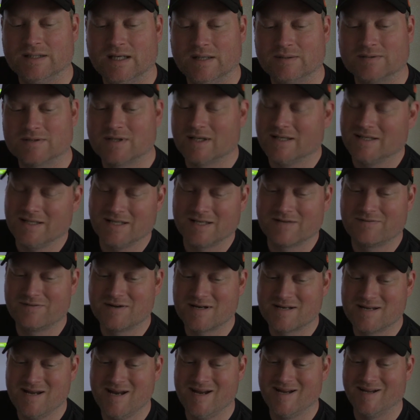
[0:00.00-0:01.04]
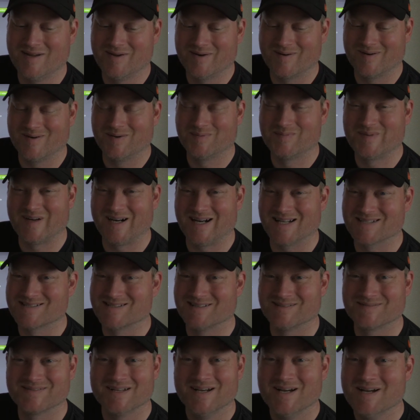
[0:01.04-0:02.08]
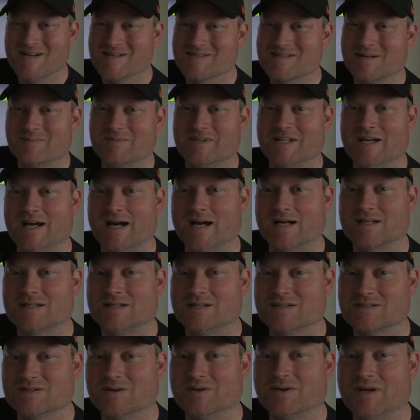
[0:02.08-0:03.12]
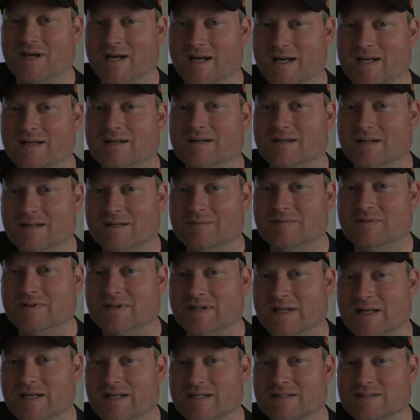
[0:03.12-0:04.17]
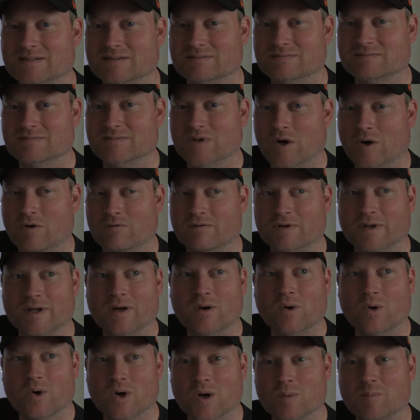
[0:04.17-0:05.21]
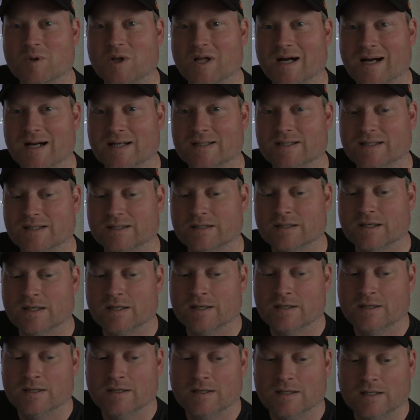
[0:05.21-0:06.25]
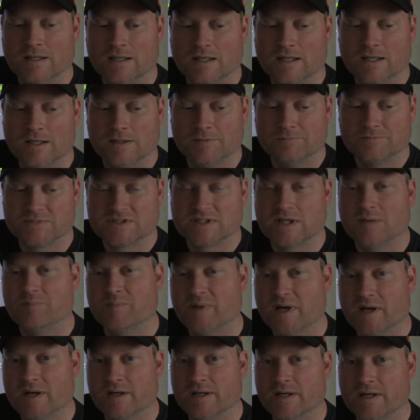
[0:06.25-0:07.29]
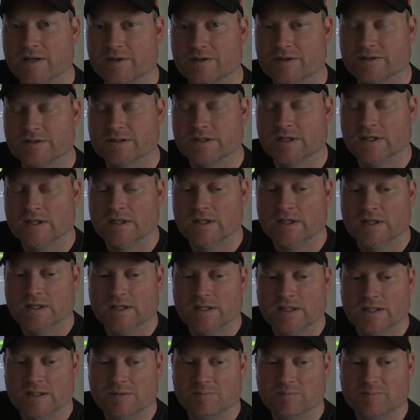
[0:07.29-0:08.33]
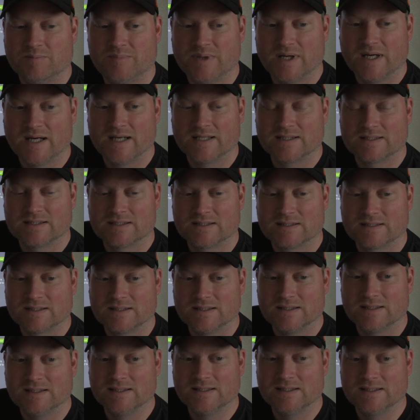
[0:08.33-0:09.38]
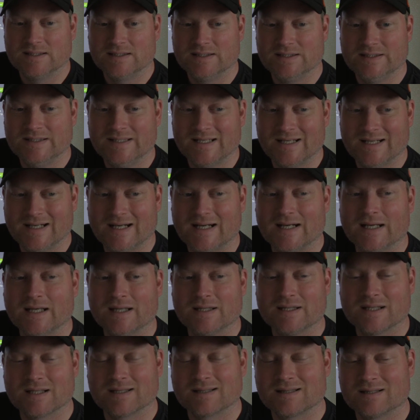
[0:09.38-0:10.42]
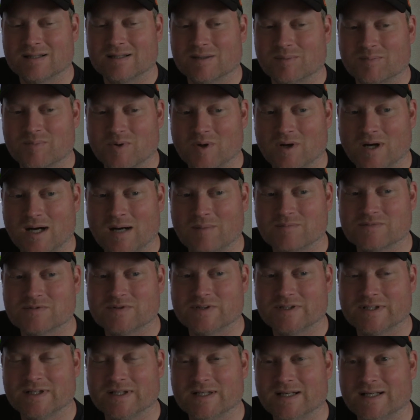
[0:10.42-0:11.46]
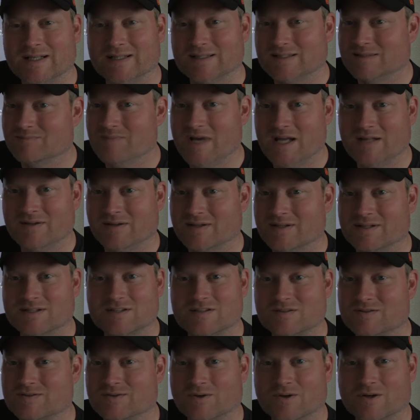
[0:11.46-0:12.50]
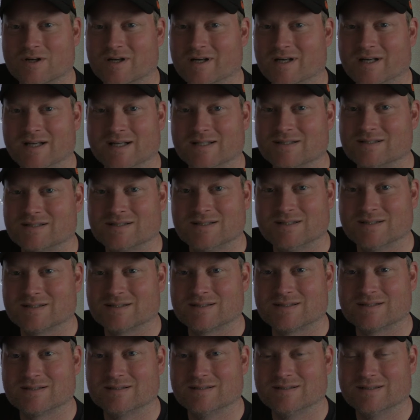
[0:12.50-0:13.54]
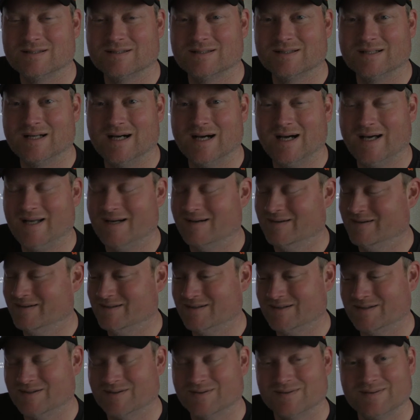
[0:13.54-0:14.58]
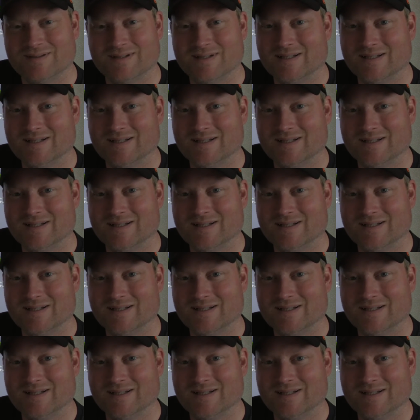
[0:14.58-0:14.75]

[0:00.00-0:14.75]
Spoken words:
trying to think if there's any other real positives. Some of the acting's okay. It isn't overly horrible acting. Some better than others. But yeah, the problems with it, mainly the story, it's just, I don't know,